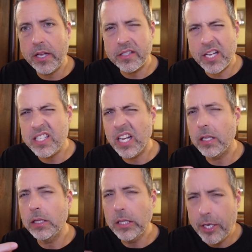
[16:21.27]
tasting a
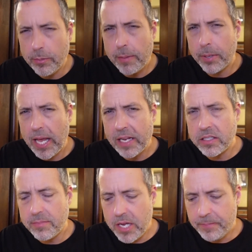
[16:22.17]
little bit bland
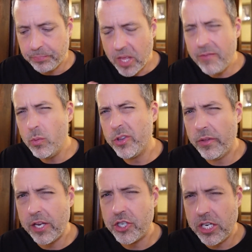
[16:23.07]
to me, even with all
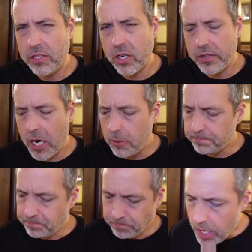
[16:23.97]
that cheese on there.
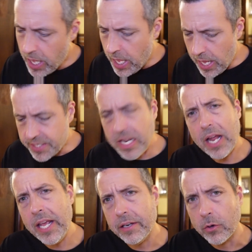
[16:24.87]
It's not
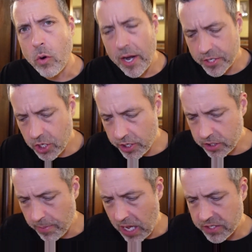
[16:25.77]
hitting quite as good as
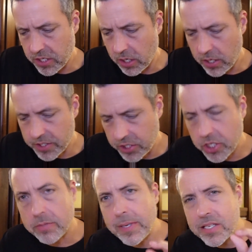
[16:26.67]
the pasta because it's
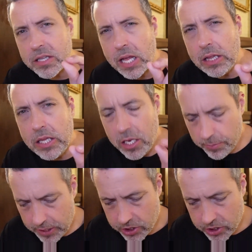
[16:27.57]
just missing that little bit of